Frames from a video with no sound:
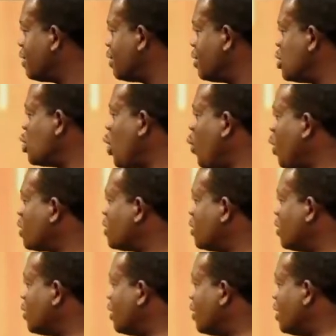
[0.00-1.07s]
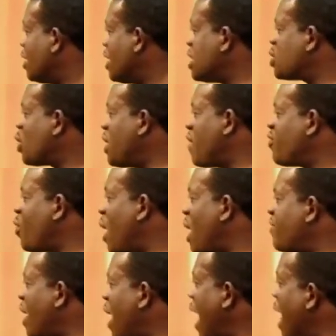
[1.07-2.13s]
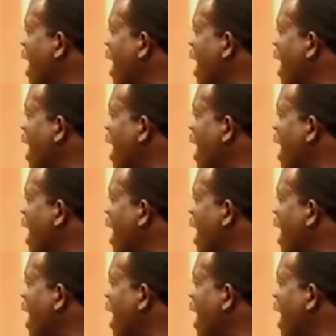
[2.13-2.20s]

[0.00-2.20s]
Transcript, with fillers: You know what? It's only if you have a,